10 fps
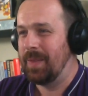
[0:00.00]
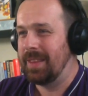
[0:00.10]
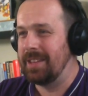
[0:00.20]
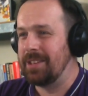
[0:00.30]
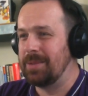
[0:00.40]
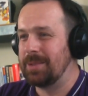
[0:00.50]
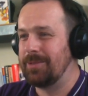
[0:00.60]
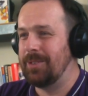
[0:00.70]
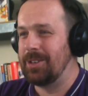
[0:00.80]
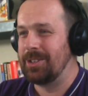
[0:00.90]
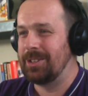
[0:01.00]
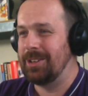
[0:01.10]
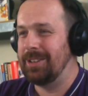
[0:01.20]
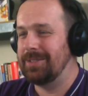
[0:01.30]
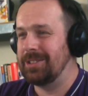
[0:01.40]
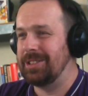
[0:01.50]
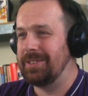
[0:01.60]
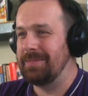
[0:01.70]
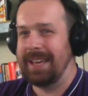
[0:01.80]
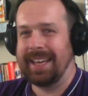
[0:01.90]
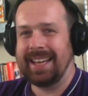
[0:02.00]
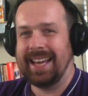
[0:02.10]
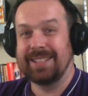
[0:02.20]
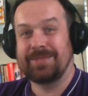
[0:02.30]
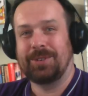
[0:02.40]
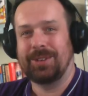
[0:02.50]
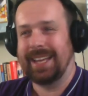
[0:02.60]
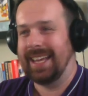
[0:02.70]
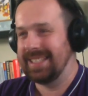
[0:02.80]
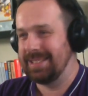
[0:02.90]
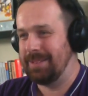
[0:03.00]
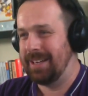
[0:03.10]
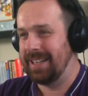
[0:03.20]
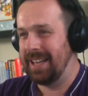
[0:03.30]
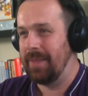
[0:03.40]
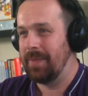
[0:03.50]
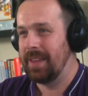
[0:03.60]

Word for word: The newest version of the D.Va Mech has four legs, apparently.